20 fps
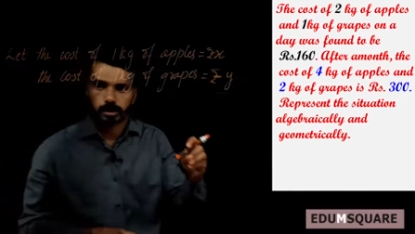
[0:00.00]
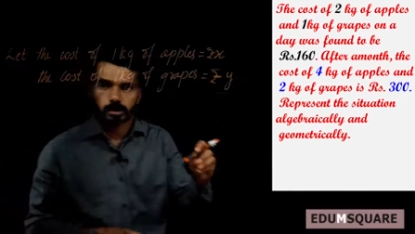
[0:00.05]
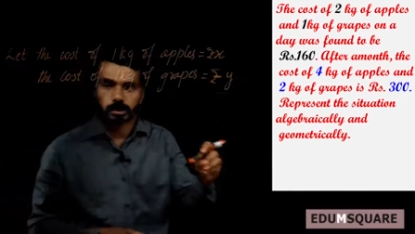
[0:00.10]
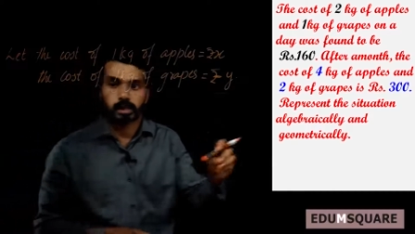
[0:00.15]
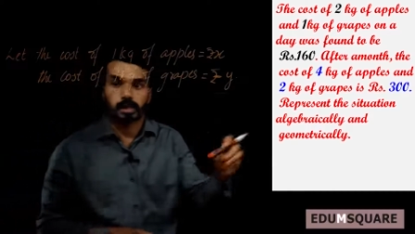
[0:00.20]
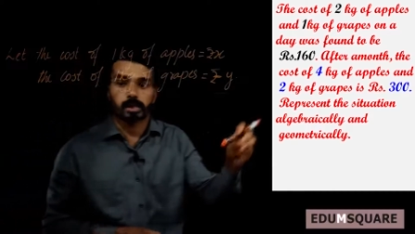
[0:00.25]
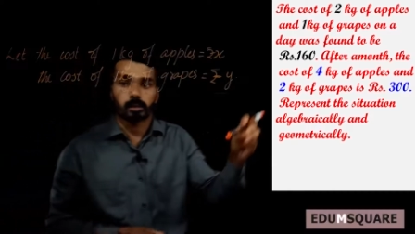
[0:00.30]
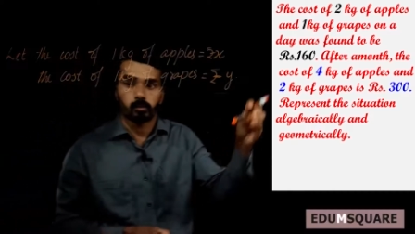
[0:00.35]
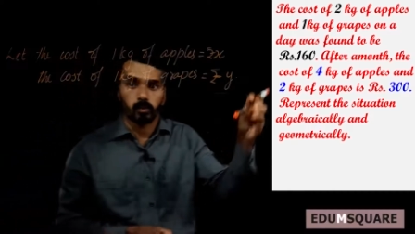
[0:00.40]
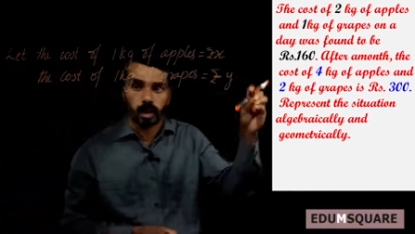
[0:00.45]

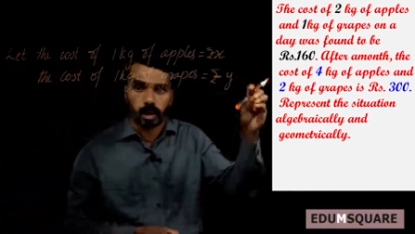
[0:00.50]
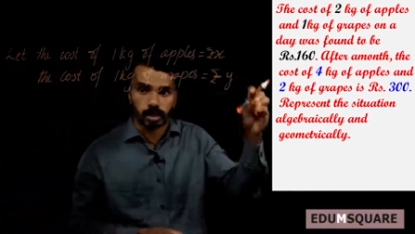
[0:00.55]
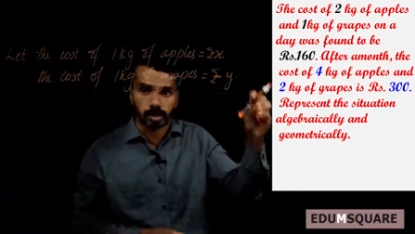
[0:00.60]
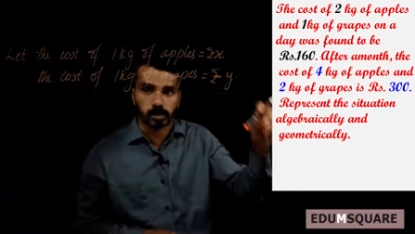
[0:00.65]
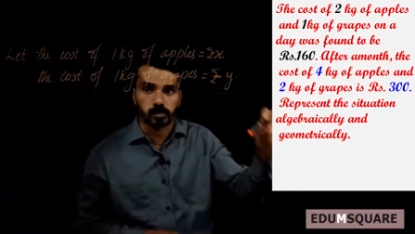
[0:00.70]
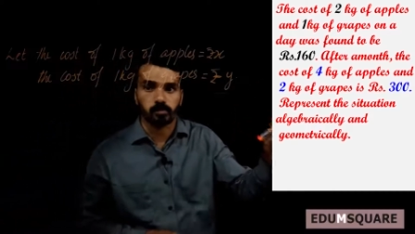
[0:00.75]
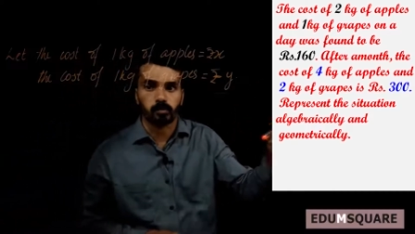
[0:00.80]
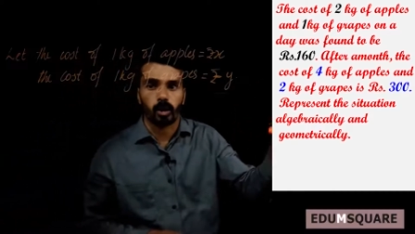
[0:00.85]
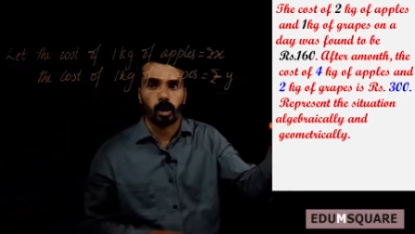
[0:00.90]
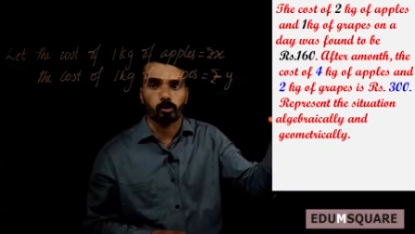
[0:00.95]
It
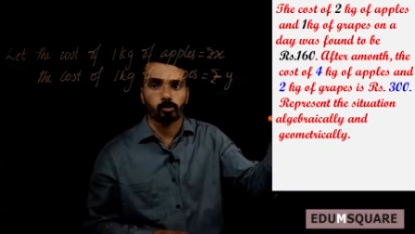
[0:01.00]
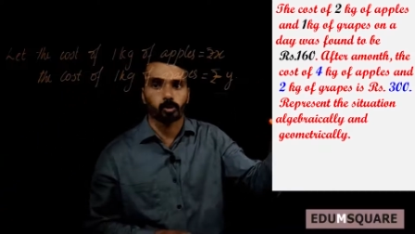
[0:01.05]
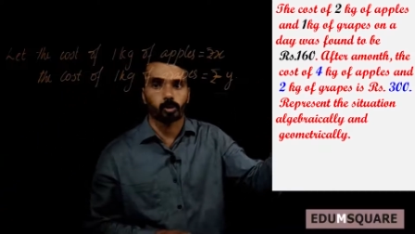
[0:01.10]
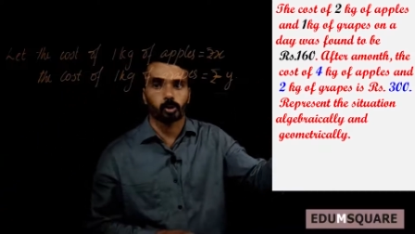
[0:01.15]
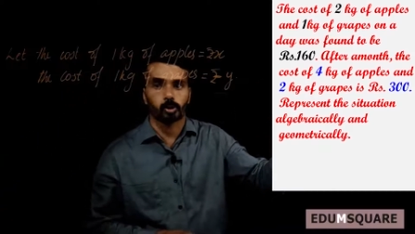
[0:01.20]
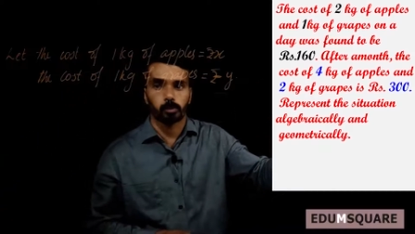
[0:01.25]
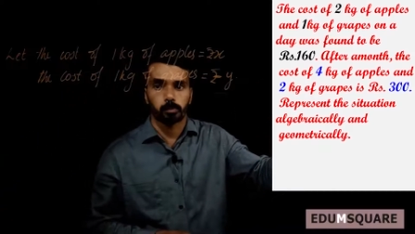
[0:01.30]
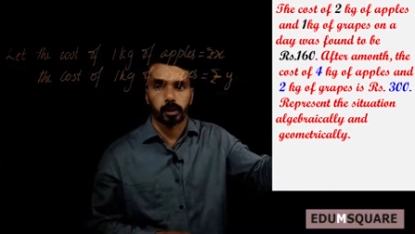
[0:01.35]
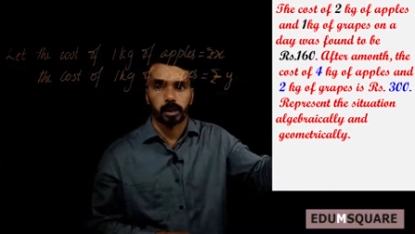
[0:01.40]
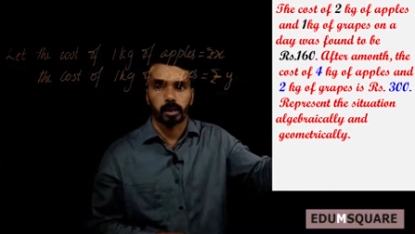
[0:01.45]
was found
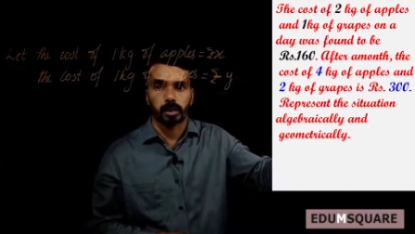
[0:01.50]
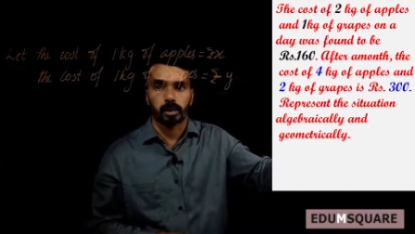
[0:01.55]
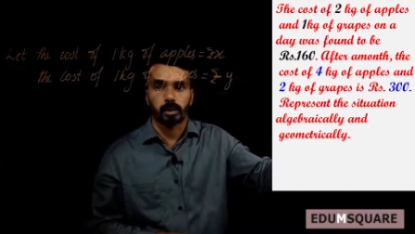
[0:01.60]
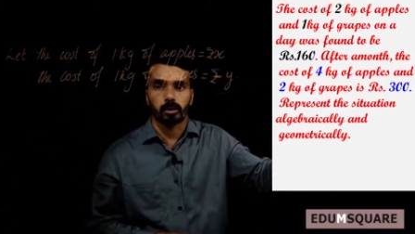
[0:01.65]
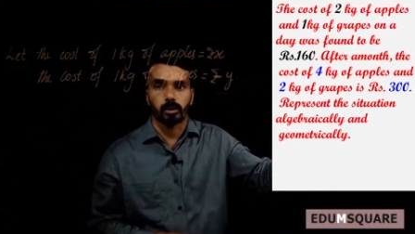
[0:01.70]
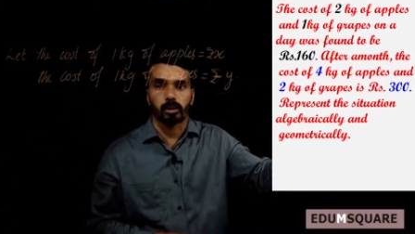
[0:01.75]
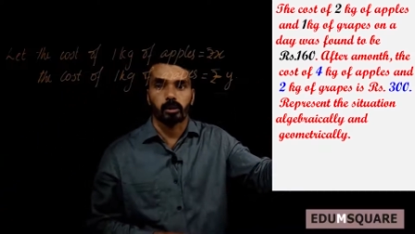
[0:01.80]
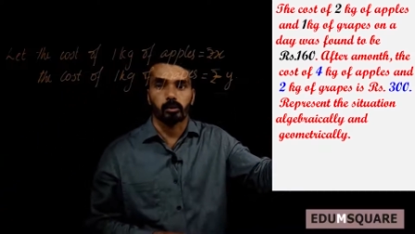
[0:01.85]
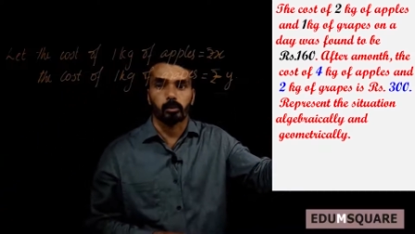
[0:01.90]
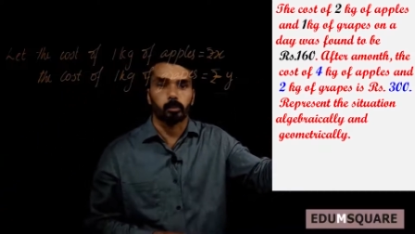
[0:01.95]
to be
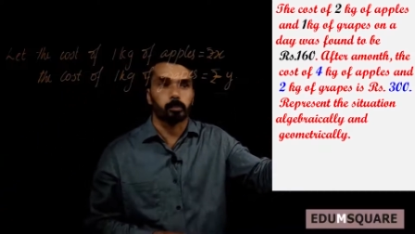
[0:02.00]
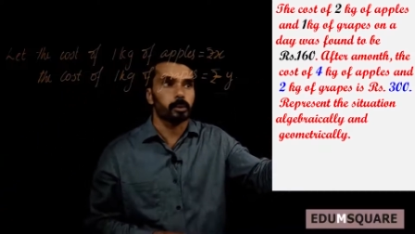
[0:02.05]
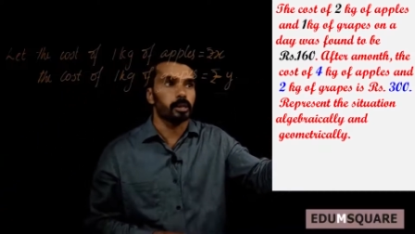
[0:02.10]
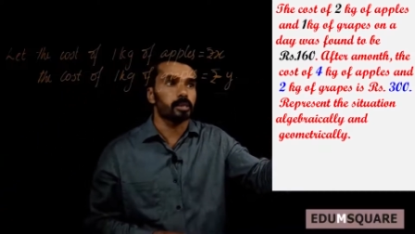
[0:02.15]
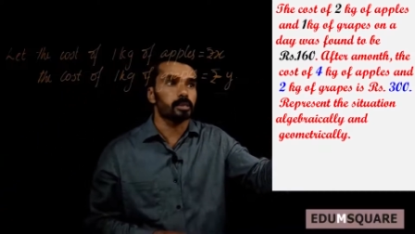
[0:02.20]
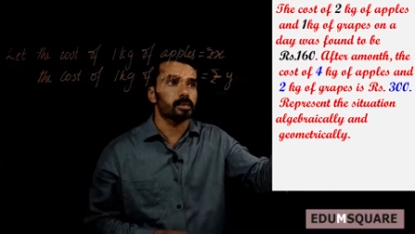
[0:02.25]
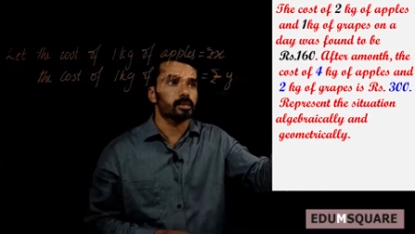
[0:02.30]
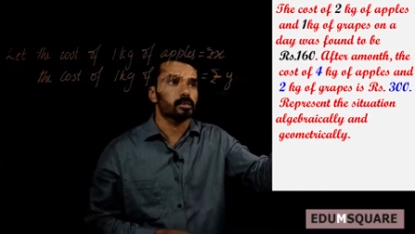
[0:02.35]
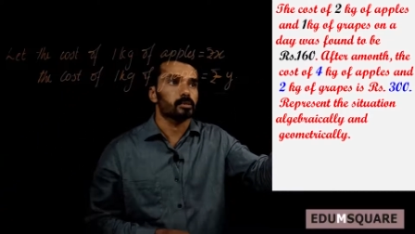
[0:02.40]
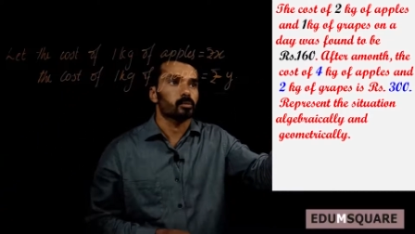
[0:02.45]

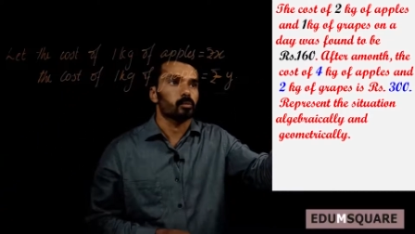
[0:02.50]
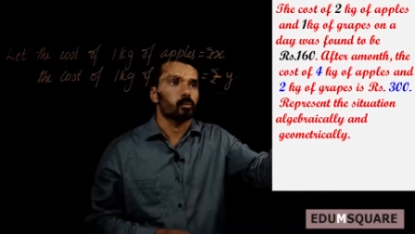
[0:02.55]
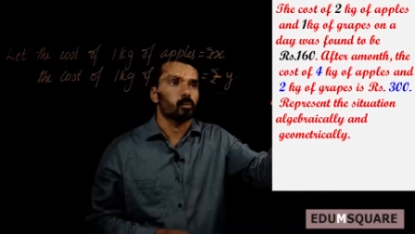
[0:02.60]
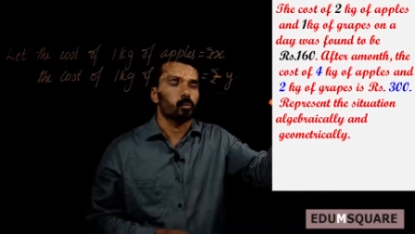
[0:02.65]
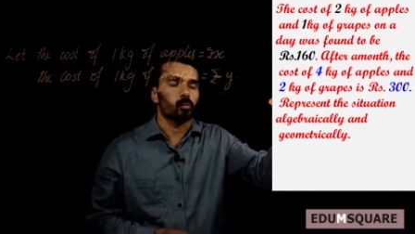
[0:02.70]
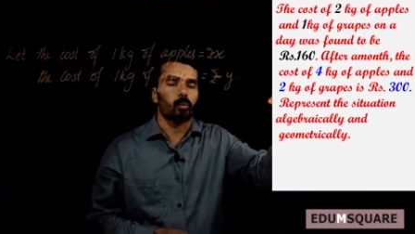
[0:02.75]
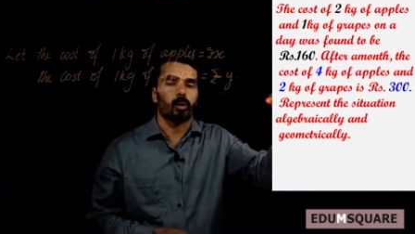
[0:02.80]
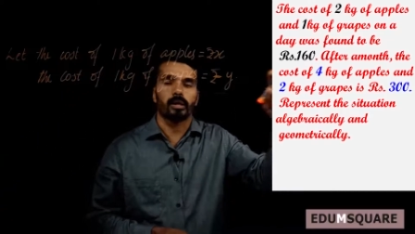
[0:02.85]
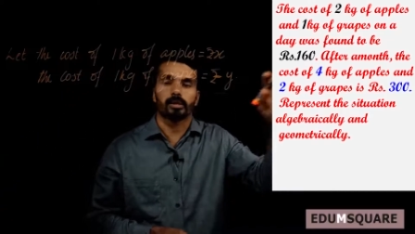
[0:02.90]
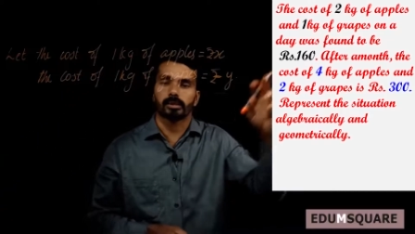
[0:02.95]
rupees
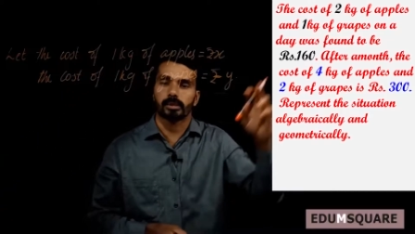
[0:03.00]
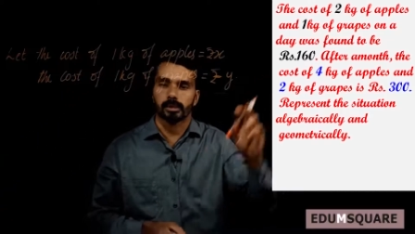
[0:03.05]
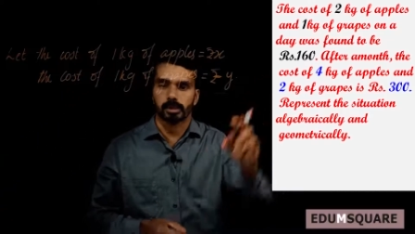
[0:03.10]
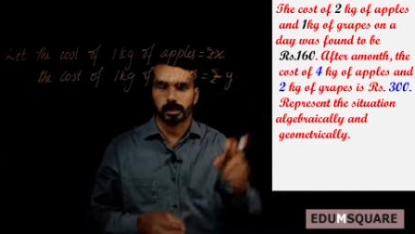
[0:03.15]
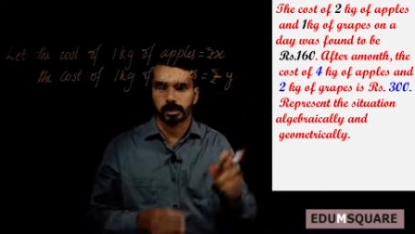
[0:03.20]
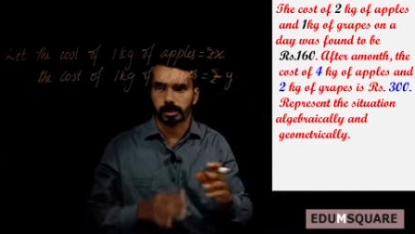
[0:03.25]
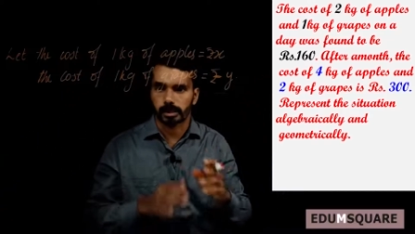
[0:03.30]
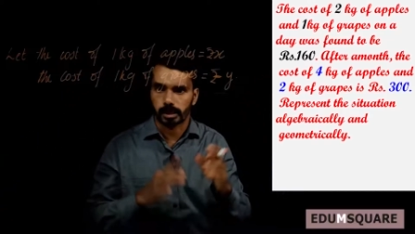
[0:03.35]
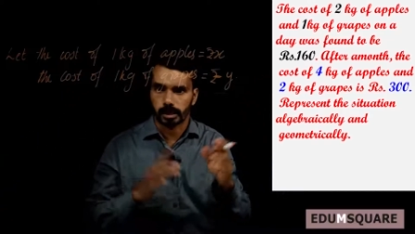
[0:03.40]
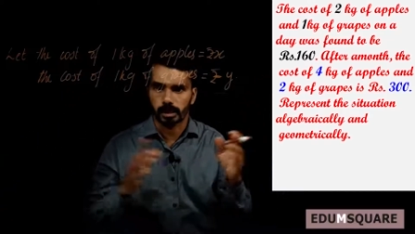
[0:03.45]

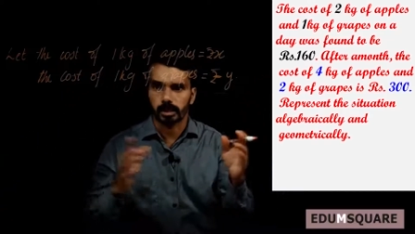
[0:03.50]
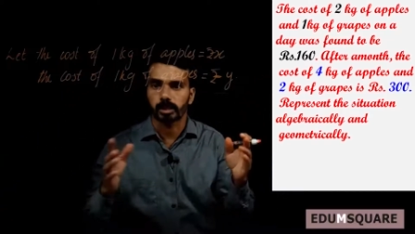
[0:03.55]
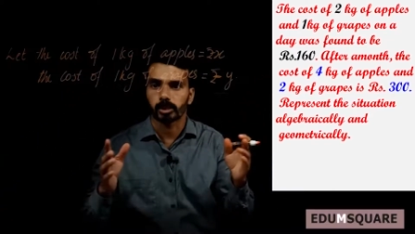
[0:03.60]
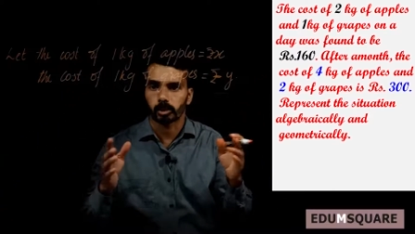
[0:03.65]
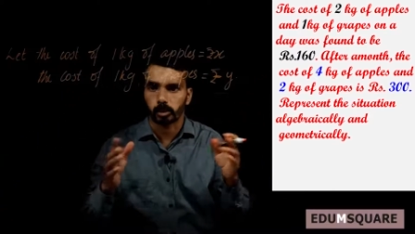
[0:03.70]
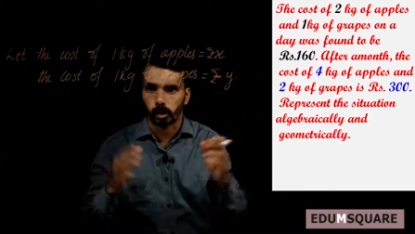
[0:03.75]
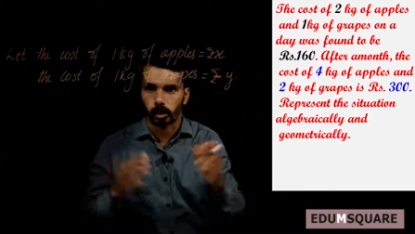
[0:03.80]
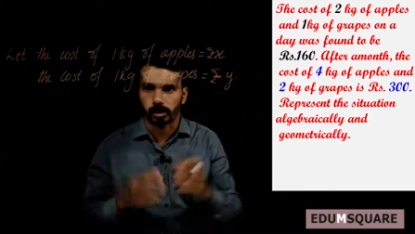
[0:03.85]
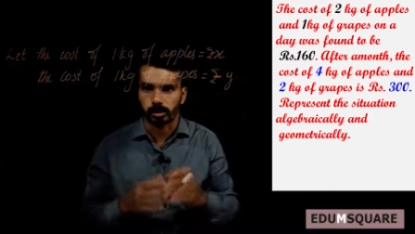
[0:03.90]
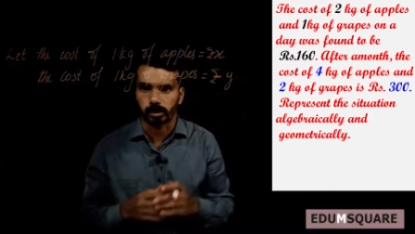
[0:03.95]
160 in
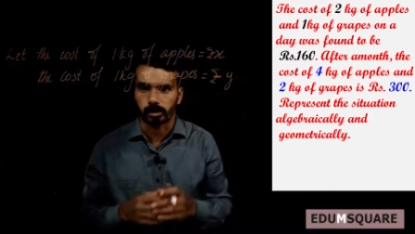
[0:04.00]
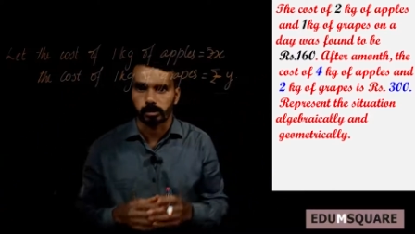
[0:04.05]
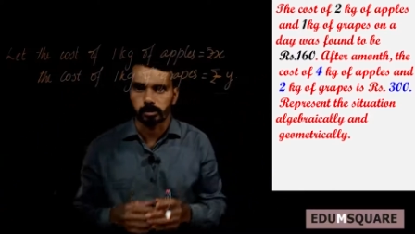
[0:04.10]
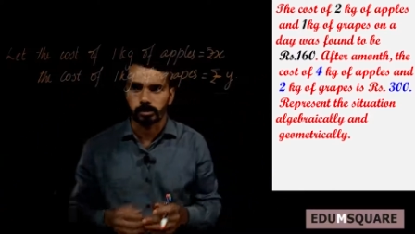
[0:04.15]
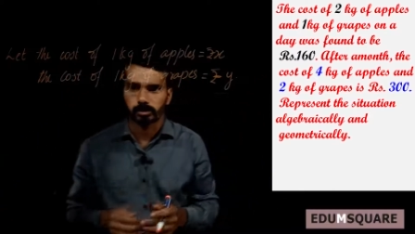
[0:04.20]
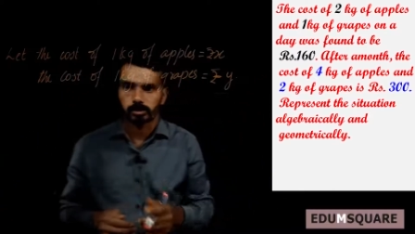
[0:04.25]
total.